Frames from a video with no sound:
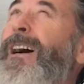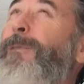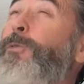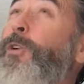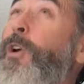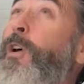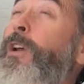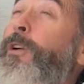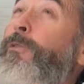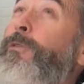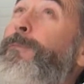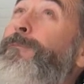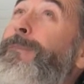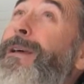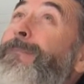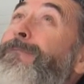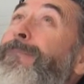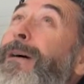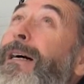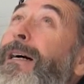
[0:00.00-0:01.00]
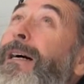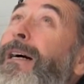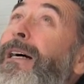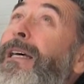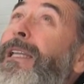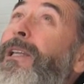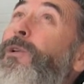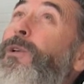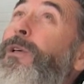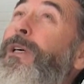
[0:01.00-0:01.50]
I'm trying to remember.
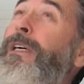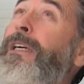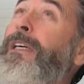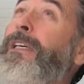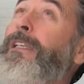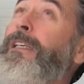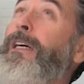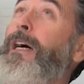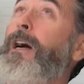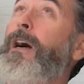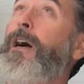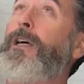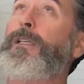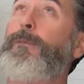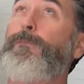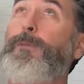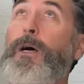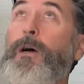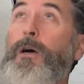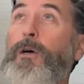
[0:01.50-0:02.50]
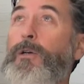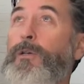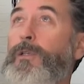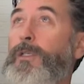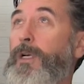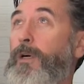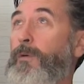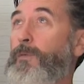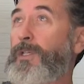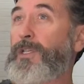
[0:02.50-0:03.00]
I suppose
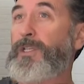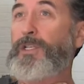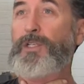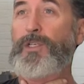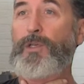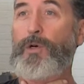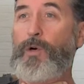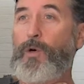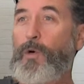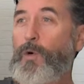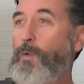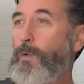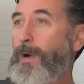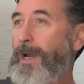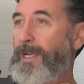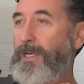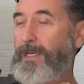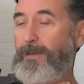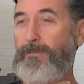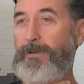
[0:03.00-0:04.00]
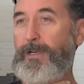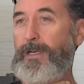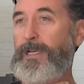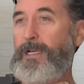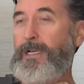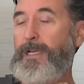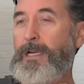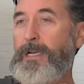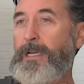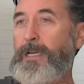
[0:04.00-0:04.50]
I was just always
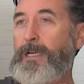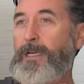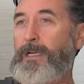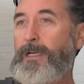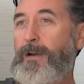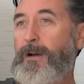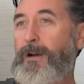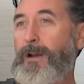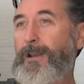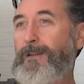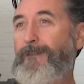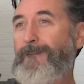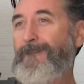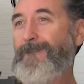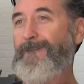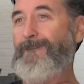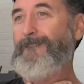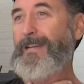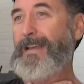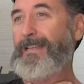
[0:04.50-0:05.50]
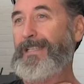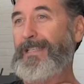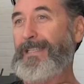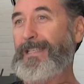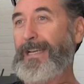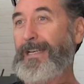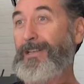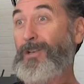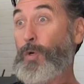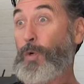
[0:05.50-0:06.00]
really kind of, as I
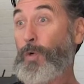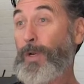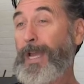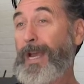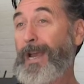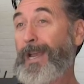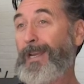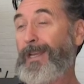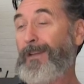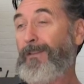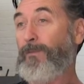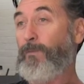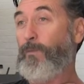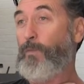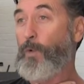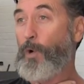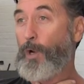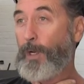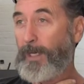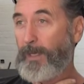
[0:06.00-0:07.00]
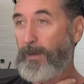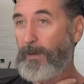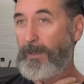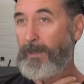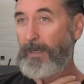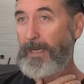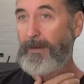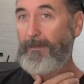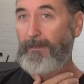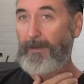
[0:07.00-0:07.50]
said, creative,
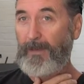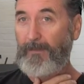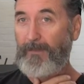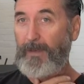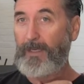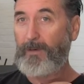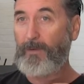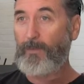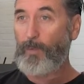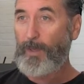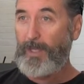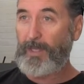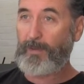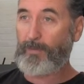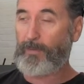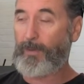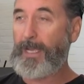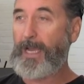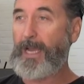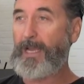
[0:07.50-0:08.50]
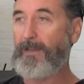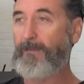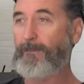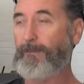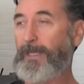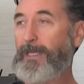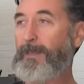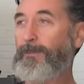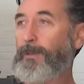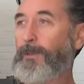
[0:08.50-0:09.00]
working and living with creative
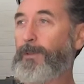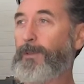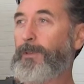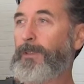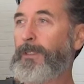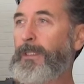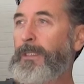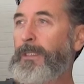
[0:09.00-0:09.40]
people.